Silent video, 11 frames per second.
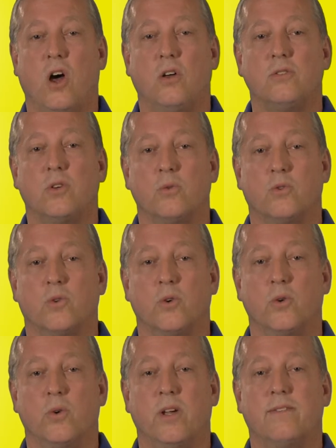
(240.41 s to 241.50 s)
also
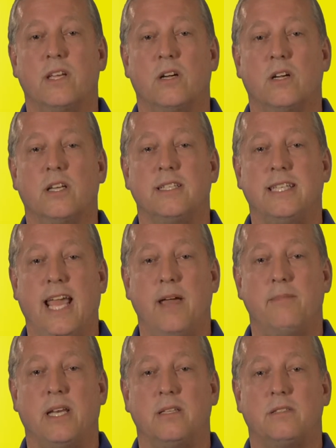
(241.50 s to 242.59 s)
true if there are
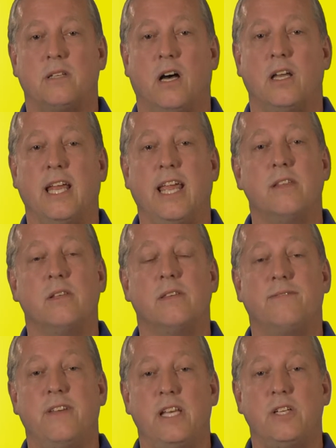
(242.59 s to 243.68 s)
contaminants on either the
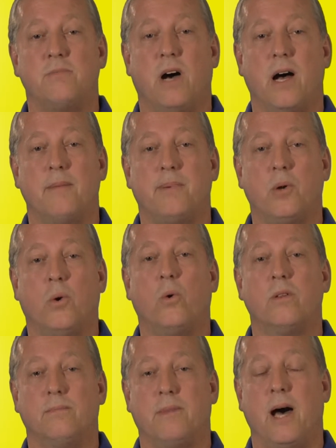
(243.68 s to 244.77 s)
finish mop
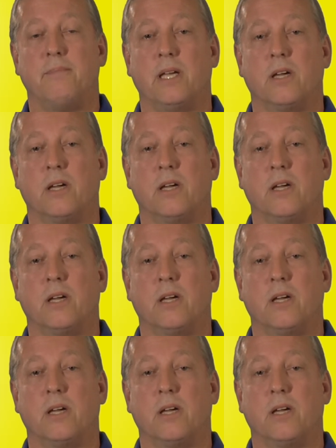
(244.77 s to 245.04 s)
or the mopping